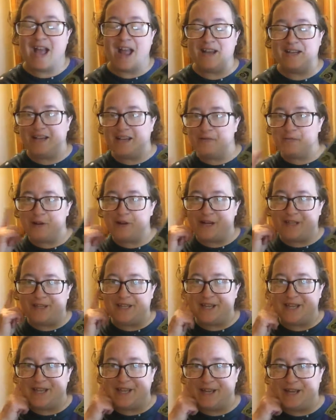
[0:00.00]
I need to
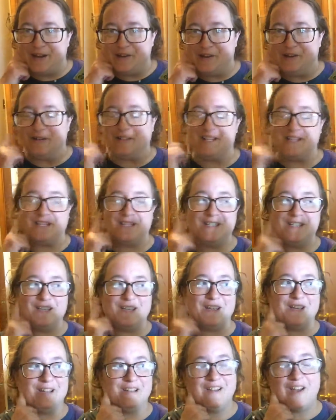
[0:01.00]
read the or listen
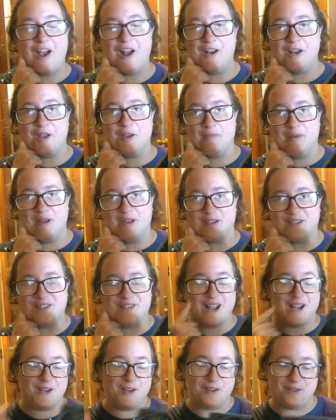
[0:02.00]
to the audiobook
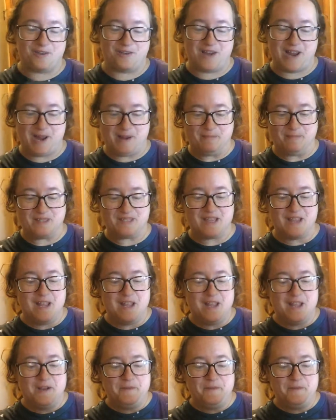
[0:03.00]
so I know their names.